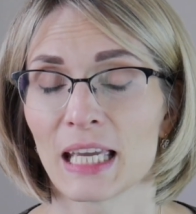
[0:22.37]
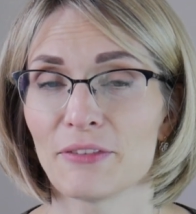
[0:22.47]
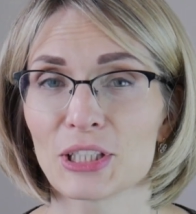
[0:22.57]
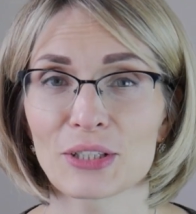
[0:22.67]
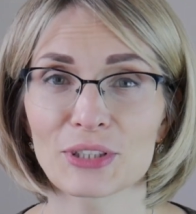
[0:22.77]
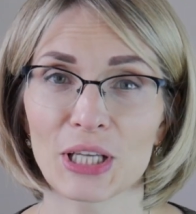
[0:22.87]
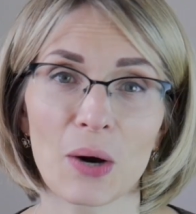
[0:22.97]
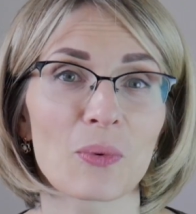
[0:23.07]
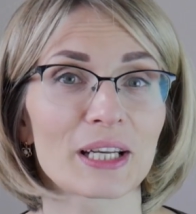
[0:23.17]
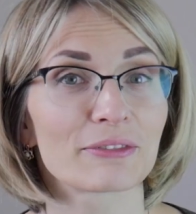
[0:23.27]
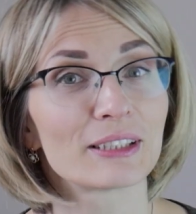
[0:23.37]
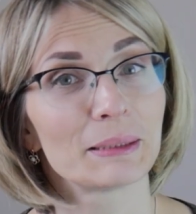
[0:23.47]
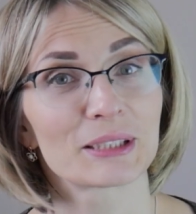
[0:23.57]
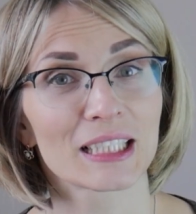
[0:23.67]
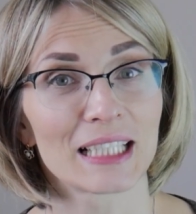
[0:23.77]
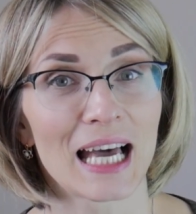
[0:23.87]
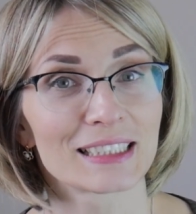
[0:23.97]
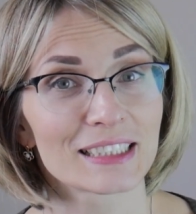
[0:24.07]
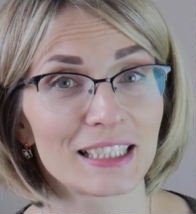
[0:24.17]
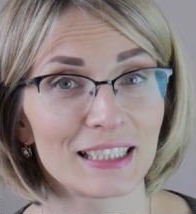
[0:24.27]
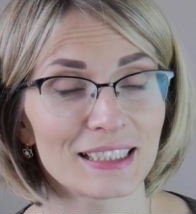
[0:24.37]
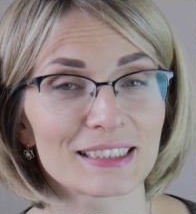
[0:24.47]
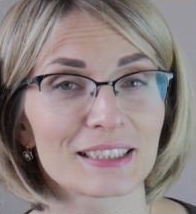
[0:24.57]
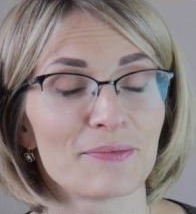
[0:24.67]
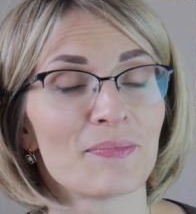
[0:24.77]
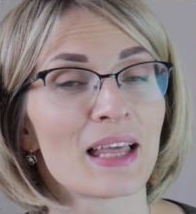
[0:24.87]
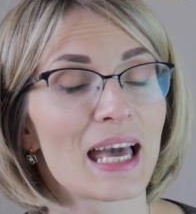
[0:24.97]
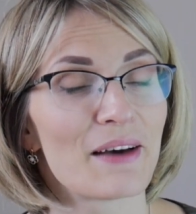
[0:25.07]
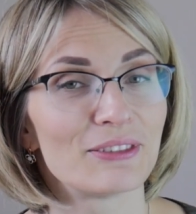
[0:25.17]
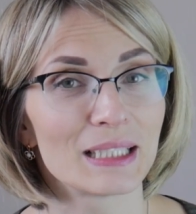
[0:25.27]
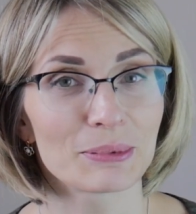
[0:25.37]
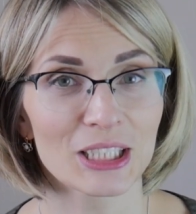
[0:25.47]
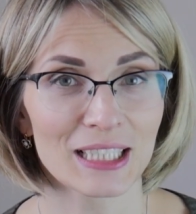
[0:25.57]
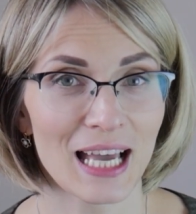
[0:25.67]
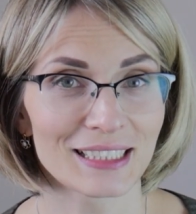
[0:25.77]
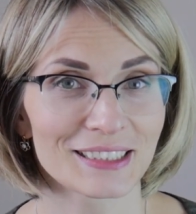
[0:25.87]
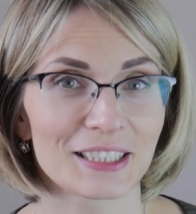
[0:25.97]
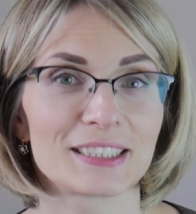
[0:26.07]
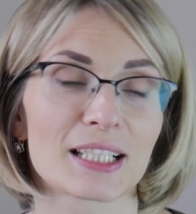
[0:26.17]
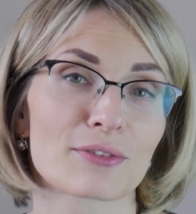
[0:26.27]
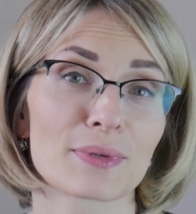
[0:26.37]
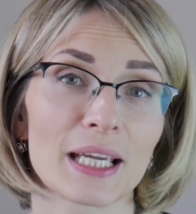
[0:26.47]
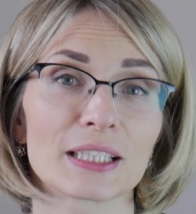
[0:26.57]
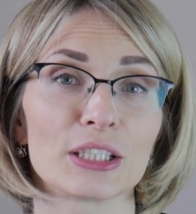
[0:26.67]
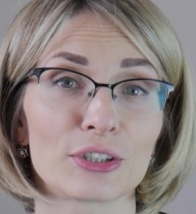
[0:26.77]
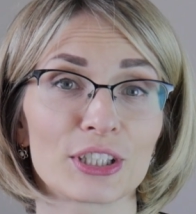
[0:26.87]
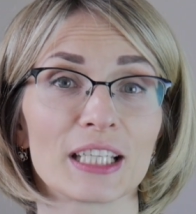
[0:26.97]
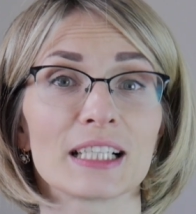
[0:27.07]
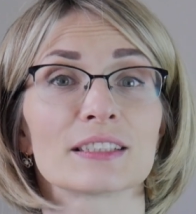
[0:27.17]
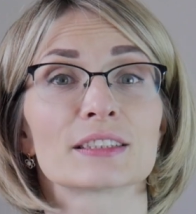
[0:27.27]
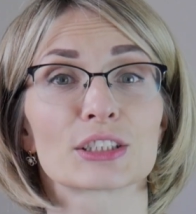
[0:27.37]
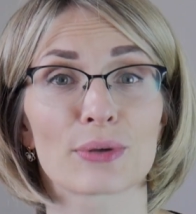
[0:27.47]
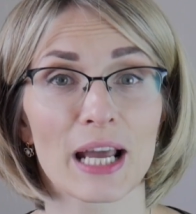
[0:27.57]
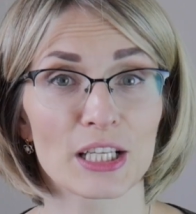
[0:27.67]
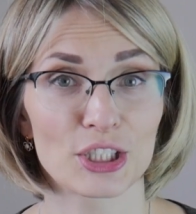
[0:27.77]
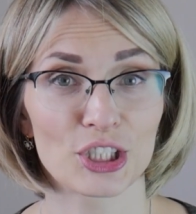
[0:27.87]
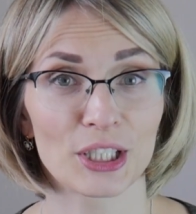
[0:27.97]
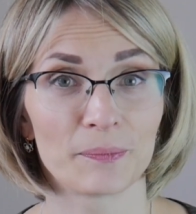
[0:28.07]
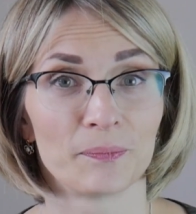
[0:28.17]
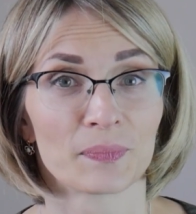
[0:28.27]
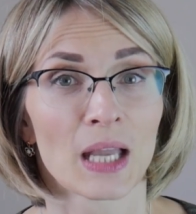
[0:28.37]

If you don't know what a flipped class is, a flipped class is a great learning strategy.